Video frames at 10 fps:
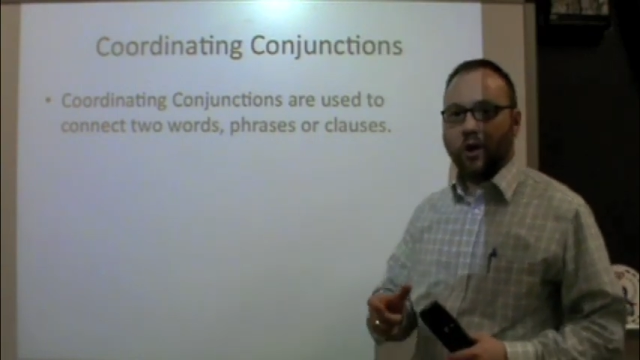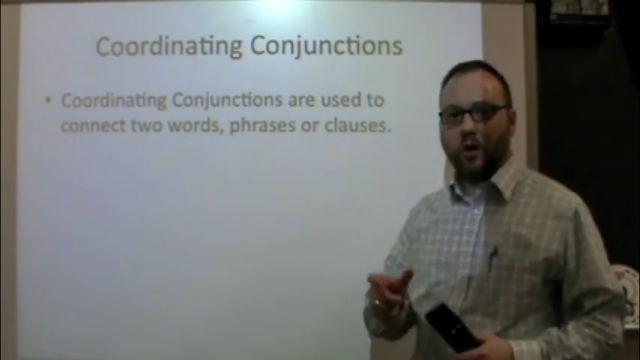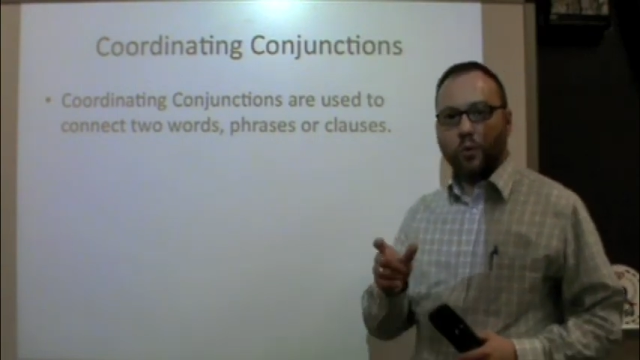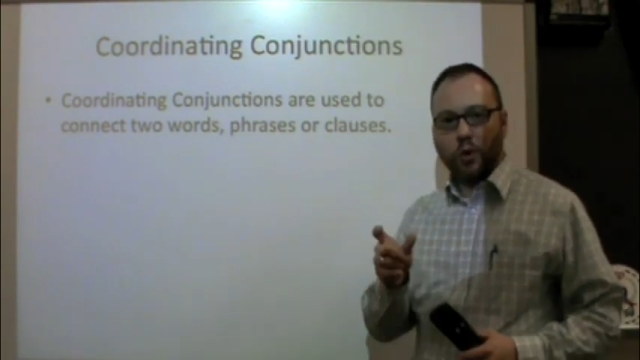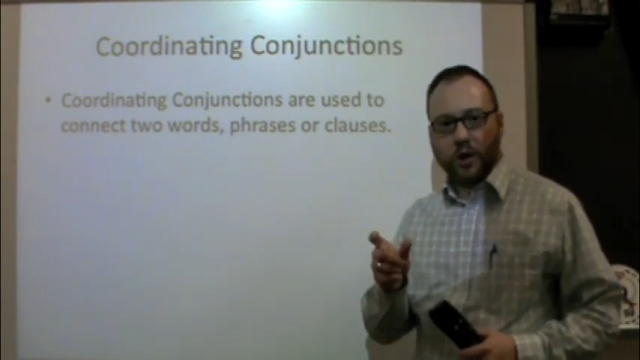
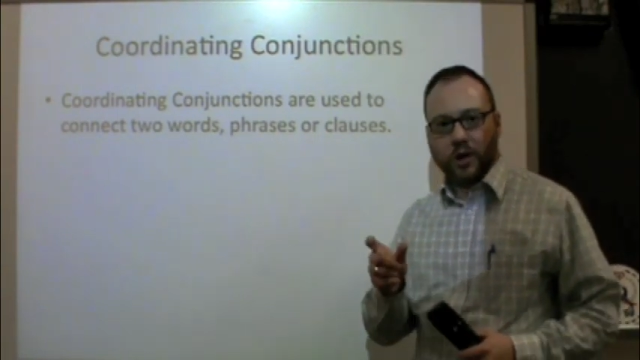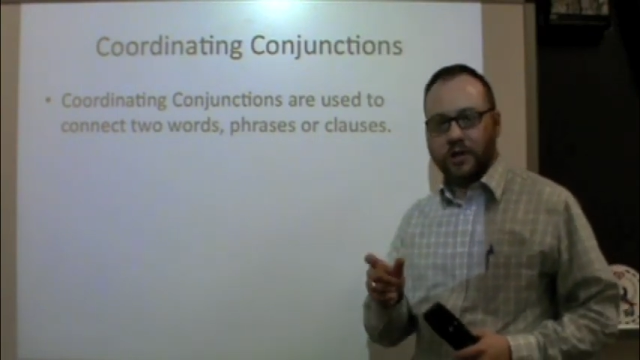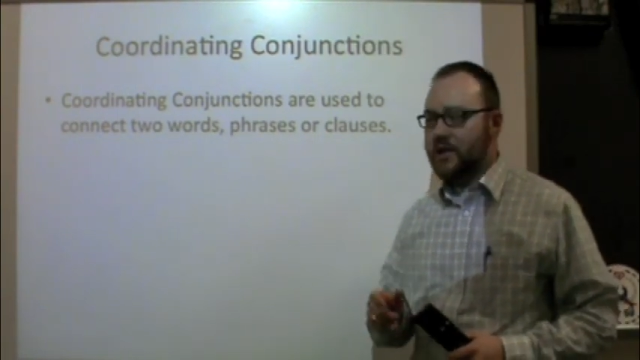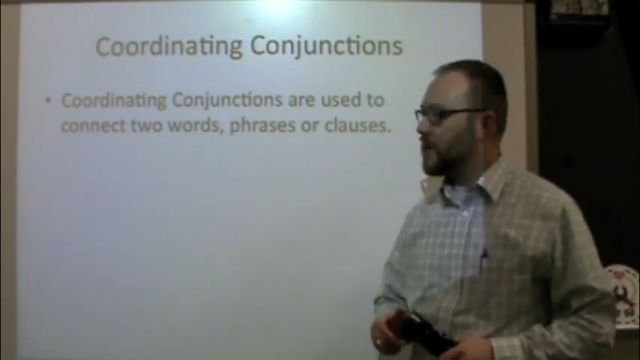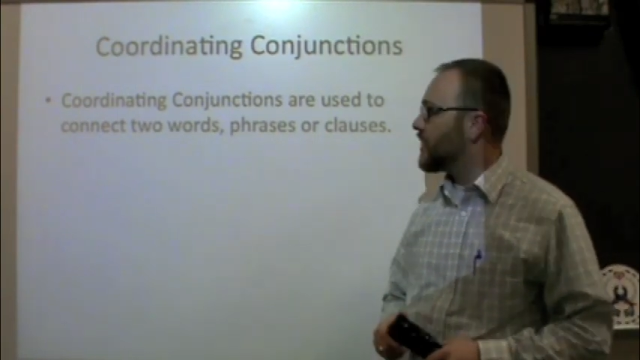are
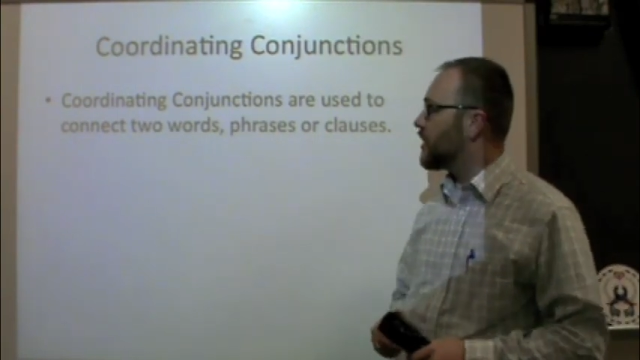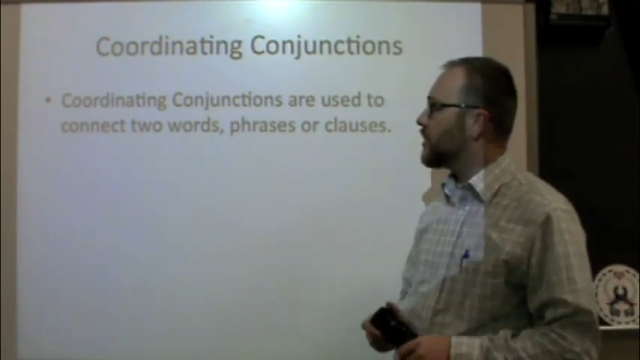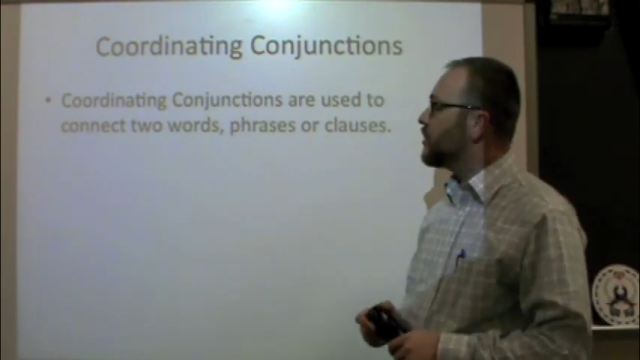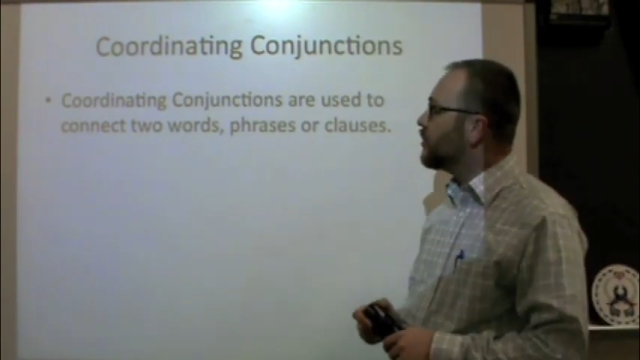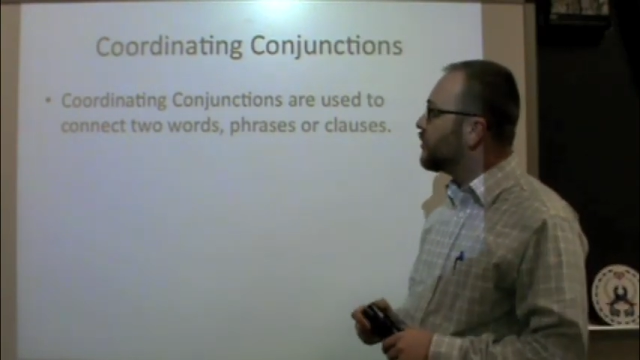words that are
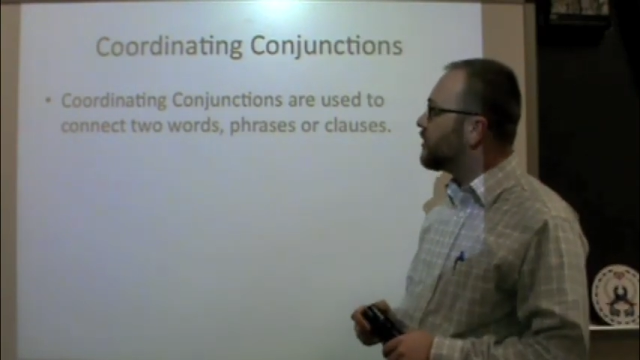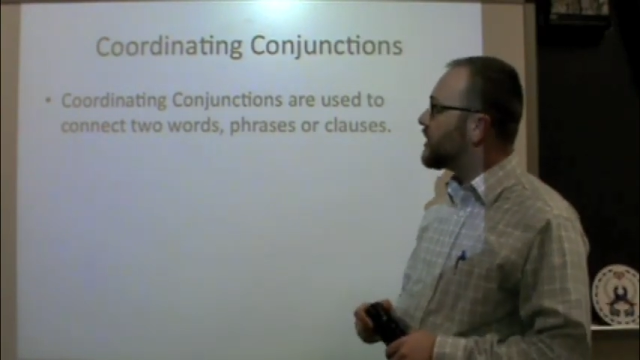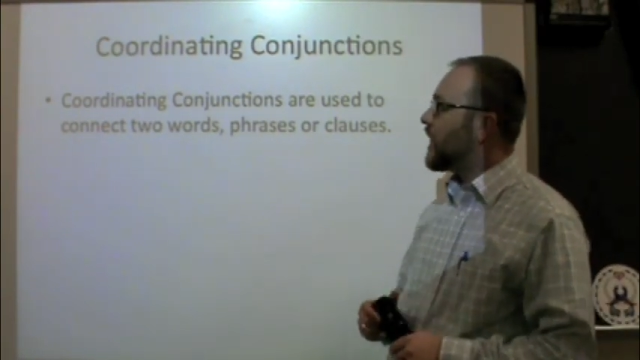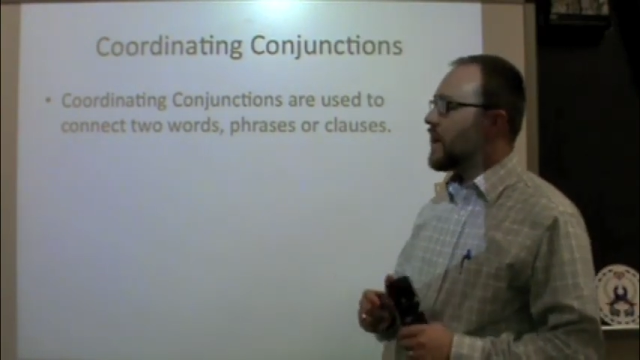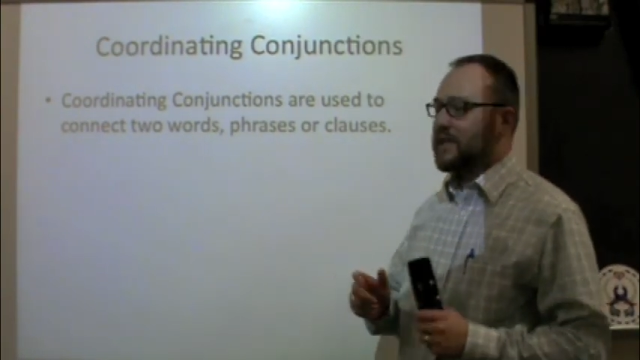
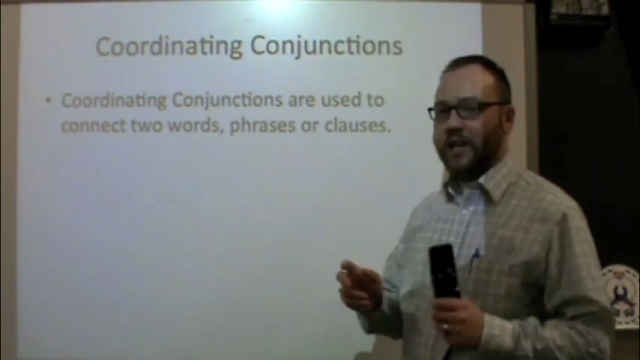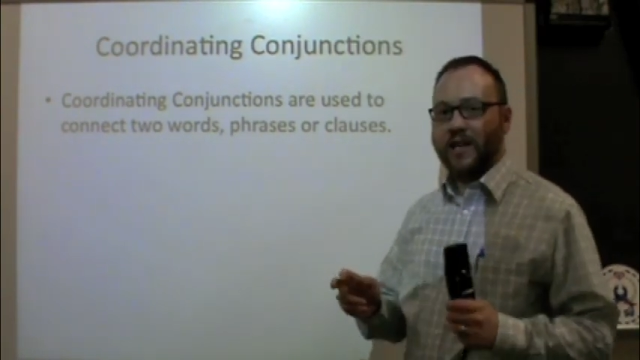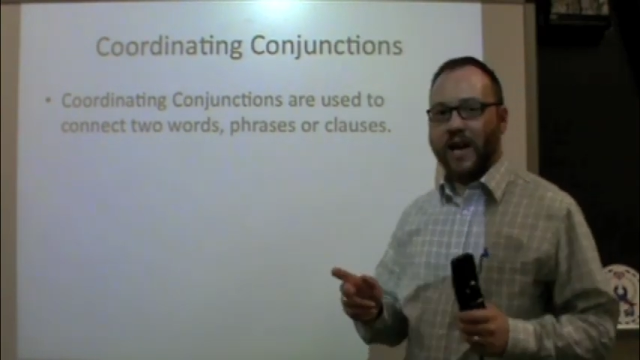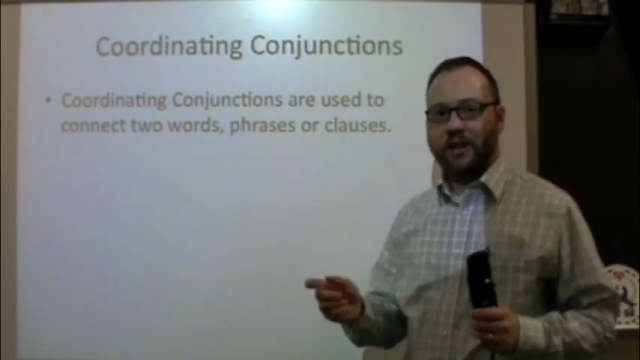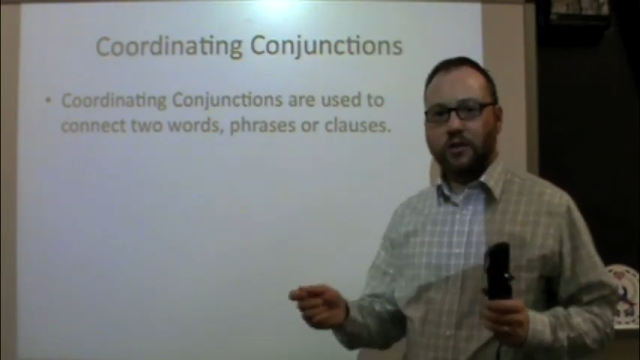used to
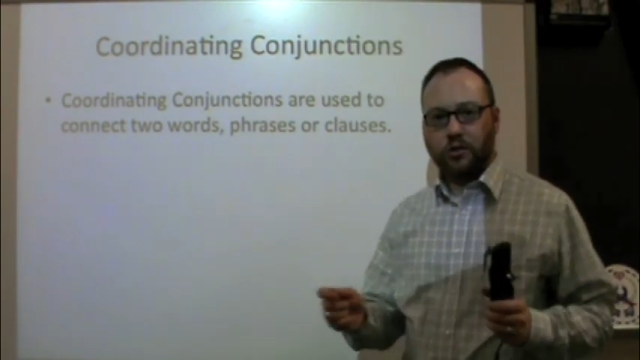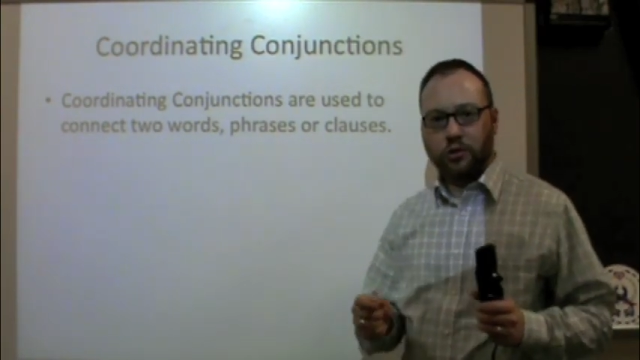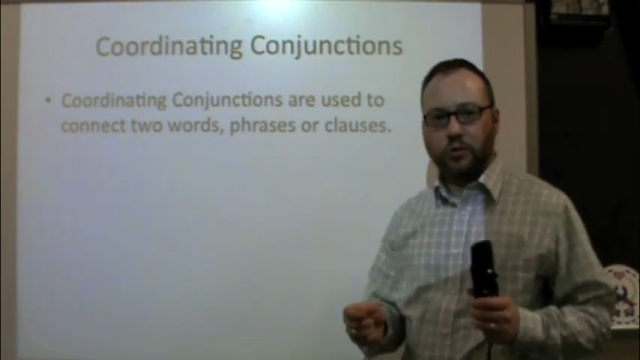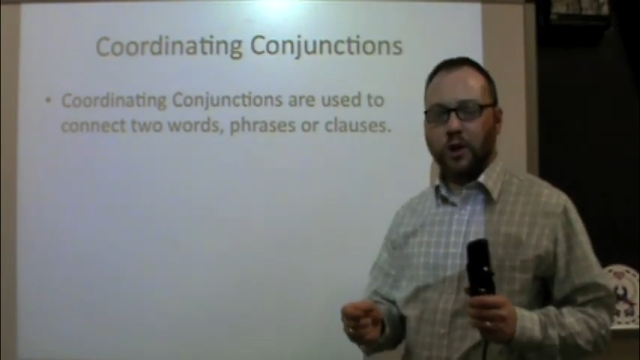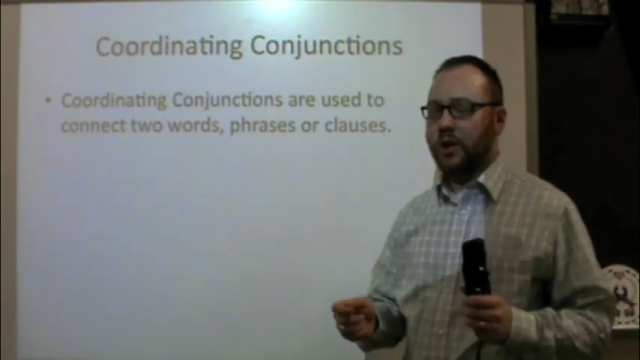connect
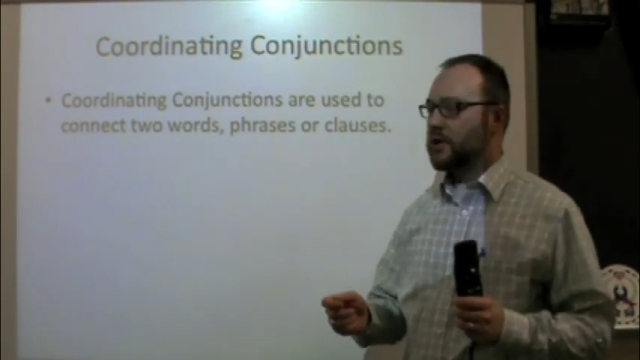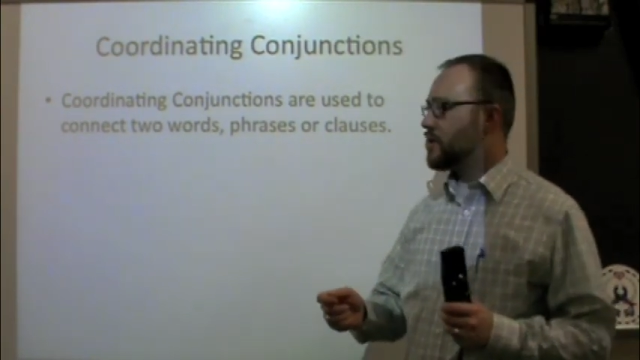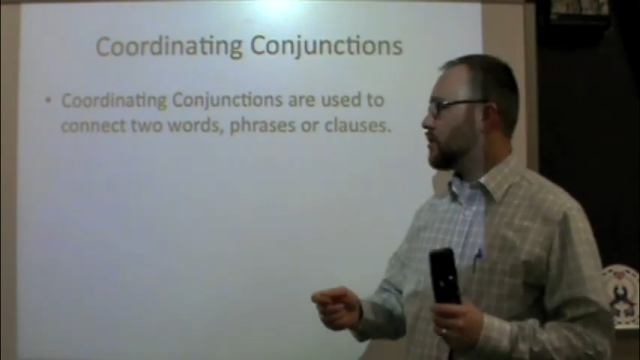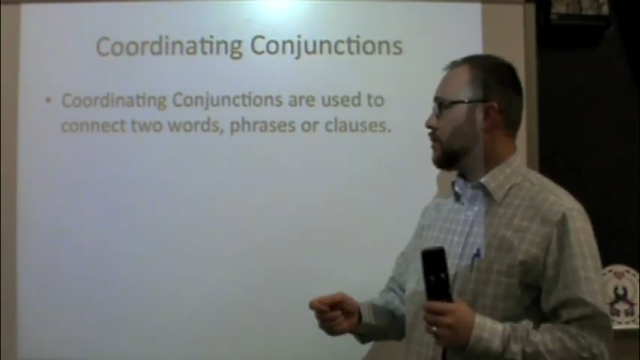two words,